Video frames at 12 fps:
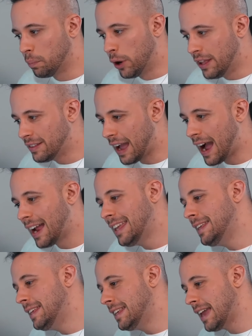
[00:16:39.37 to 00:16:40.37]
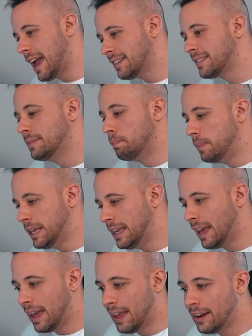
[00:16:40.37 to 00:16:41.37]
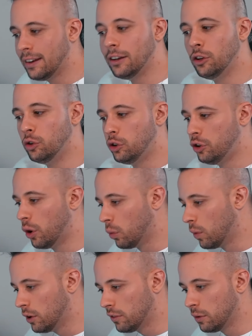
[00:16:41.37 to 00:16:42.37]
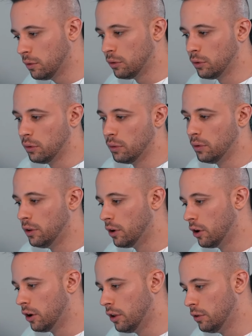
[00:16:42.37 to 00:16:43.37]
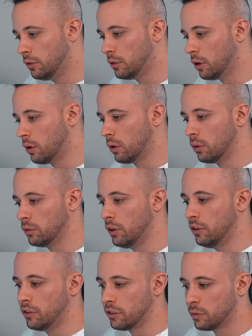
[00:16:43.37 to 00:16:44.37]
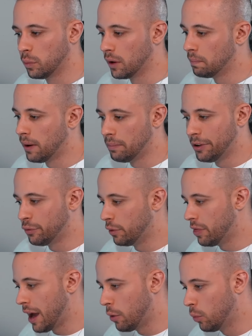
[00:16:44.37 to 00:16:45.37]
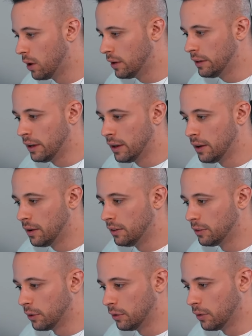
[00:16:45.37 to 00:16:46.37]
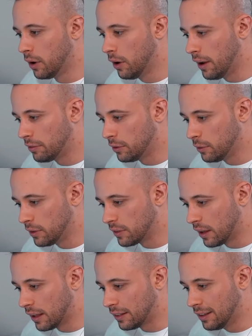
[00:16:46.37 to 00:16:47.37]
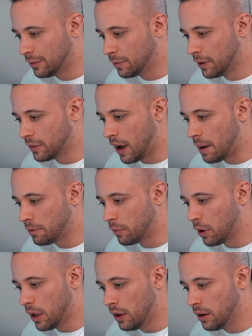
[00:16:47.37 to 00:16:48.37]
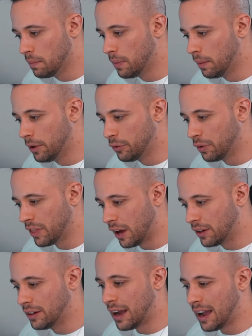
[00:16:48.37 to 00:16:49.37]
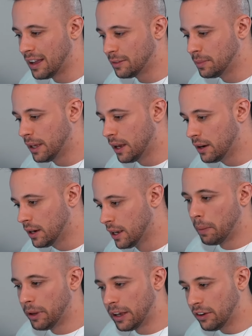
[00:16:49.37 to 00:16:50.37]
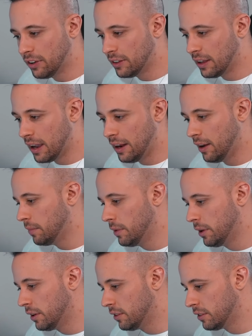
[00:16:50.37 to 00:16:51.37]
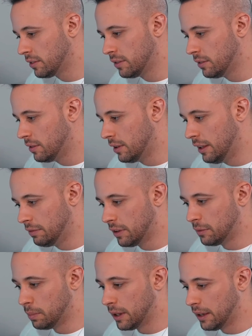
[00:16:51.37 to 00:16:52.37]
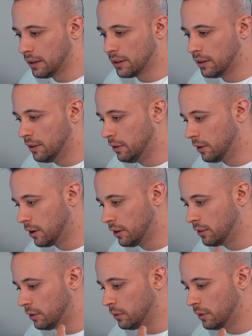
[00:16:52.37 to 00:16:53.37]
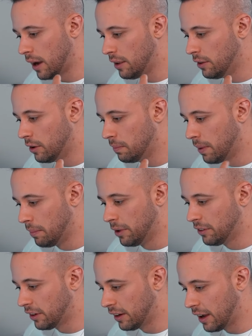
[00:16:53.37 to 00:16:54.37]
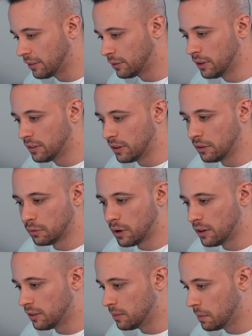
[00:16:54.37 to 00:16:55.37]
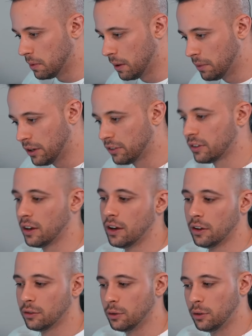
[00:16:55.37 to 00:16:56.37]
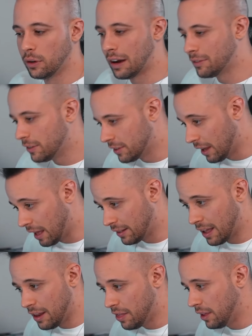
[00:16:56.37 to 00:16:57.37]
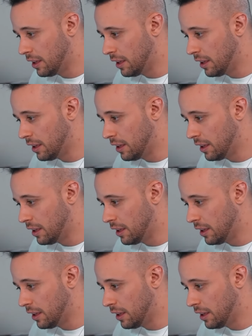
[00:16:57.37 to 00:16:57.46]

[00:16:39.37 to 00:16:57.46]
print ISBN, you don't want to use your own. You just want to publish with that one. So all you have to do is select this first option right here, publish without an ISBN. Publication date, you can just leave this blank. You're going to, publish it as soon as it's ready to be published. So you don't have to select anything